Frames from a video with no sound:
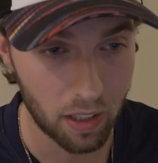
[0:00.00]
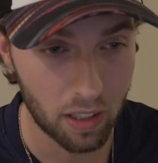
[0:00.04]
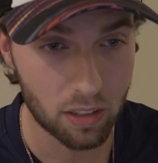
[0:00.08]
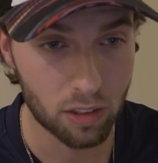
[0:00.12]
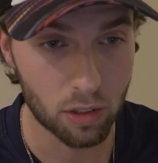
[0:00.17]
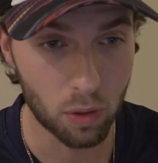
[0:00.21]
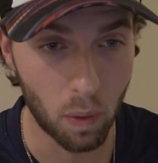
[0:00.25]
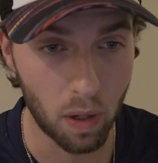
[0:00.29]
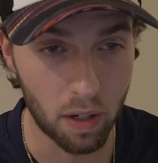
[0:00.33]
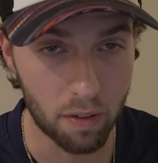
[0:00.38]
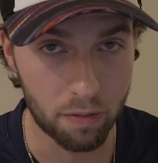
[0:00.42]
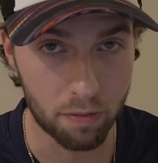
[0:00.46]

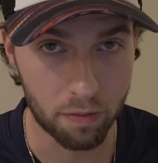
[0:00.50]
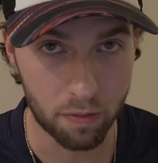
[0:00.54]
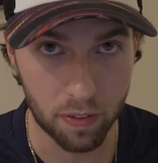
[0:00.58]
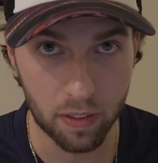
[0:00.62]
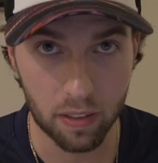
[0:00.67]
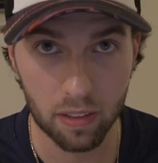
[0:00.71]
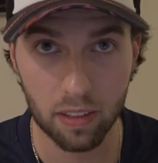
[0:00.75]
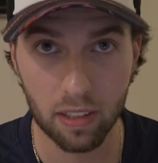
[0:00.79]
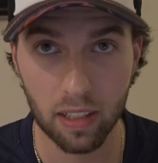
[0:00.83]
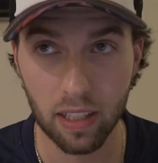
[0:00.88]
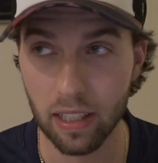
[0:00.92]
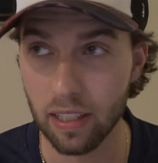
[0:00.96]
So I
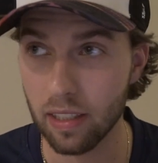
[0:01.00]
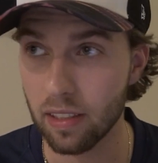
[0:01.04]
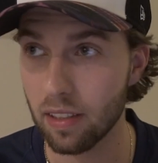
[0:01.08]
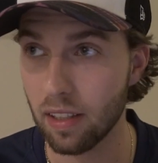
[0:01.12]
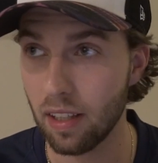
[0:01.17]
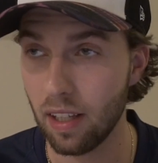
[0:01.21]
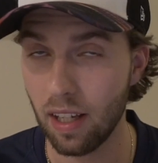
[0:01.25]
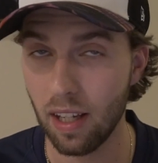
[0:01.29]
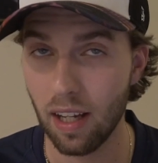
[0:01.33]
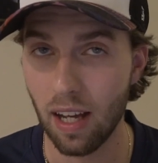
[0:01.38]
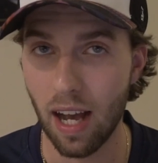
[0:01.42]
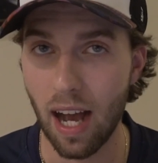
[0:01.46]
feel like
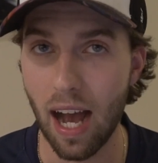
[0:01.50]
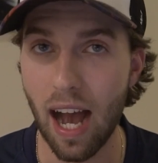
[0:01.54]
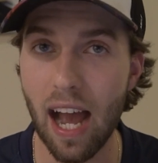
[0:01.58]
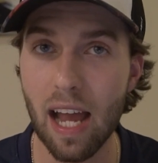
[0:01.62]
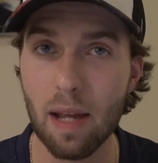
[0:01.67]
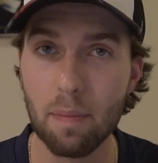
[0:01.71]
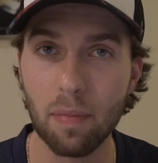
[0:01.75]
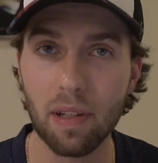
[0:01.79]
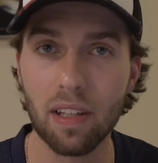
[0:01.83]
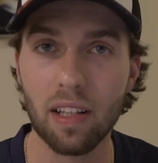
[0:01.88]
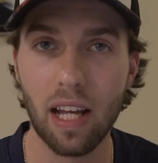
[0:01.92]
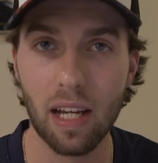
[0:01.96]

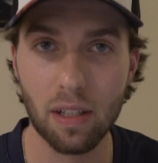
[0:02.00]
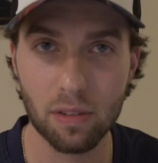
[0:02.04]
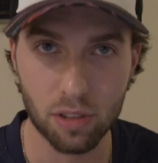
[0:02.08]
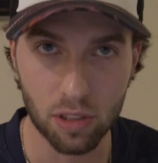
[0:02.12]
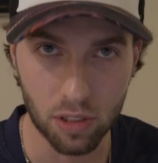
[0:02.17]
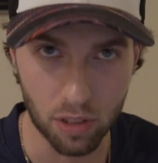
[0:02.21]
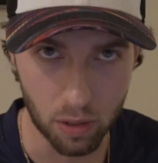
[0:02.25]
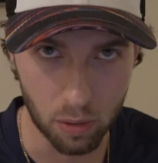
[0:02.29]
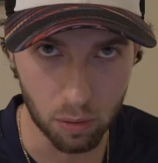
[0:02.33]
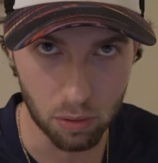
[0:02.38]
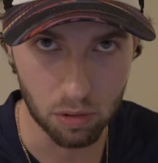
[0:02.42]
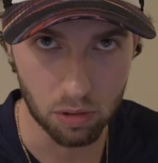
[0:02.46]
I'm allowed
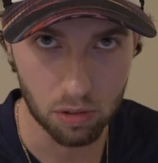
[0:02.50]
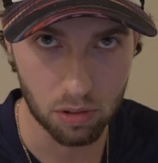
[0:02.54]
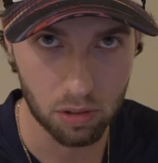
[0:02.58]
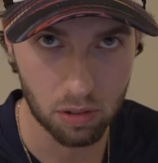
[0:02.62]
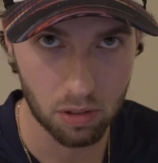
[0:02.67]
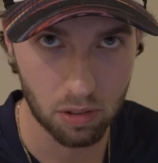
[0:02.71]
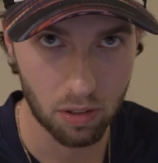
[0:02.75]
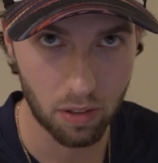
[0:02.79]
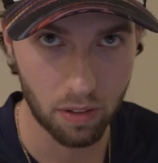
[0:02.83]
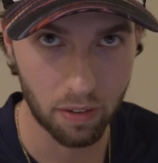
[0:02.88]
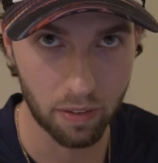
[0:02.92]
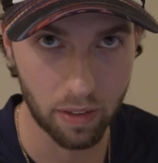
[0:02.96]
to use
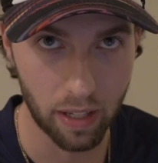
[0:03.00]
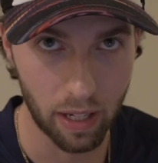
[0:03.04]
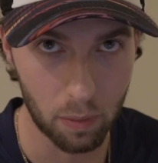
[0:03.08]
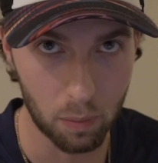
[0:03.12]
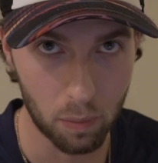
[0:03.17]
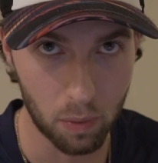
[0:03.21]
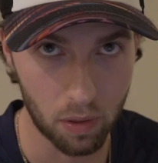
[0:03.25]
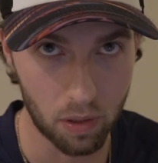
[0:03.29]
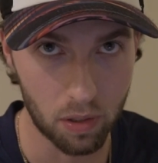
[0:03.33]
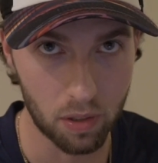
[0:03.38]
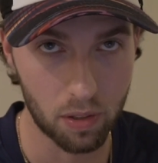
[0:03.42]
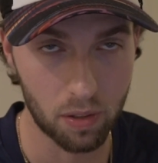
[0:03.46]
that
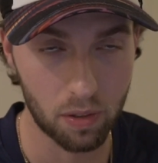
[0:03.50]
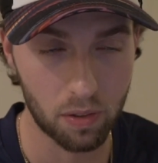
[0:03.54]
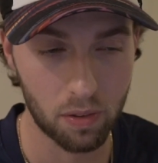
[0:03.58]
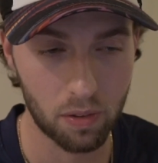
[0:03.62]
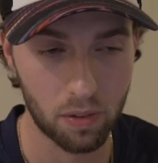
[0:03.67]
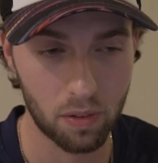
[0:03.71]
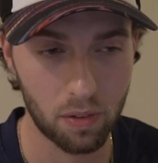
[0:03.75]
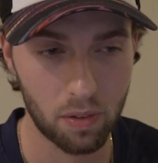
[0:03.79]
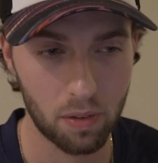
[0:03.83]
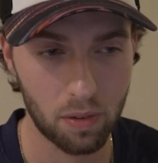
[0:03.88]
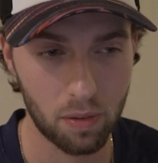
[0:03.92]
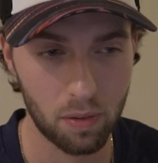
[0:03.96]
word.
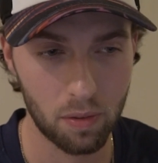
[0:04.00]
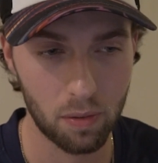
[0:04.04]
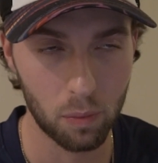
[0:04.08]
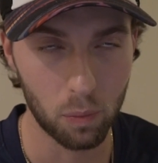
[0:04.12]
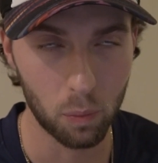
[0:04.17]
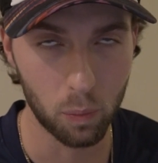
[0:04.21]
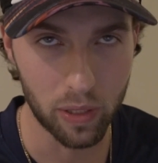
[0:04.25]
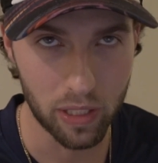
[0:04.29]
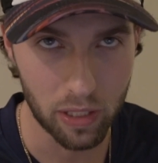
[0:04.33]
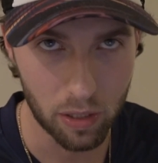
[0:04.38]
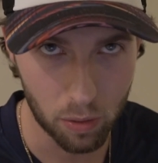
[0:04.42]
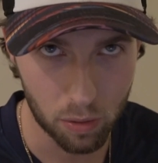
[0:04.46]

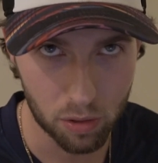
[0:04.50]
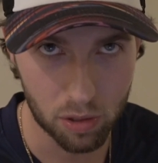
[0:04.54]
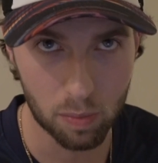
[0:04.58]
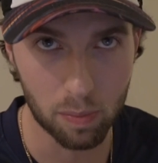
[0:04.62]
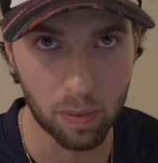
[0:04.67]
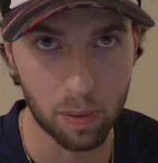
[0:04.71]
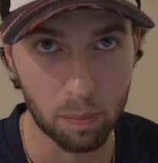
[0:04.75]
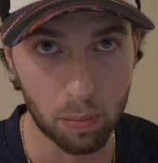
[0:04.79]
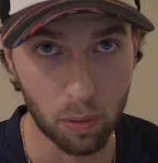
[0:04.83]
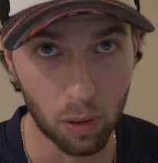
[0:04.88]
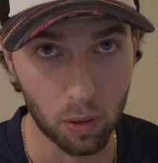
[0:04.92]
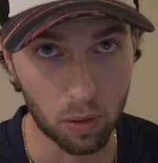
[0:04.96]
We used to
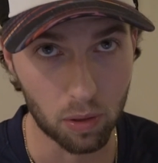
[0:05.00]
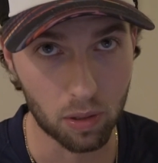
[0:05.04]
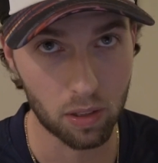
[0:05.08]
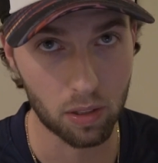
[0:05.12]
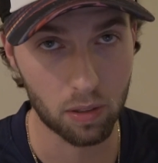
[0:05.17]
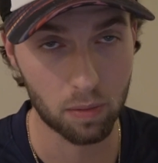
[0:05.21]
be broke.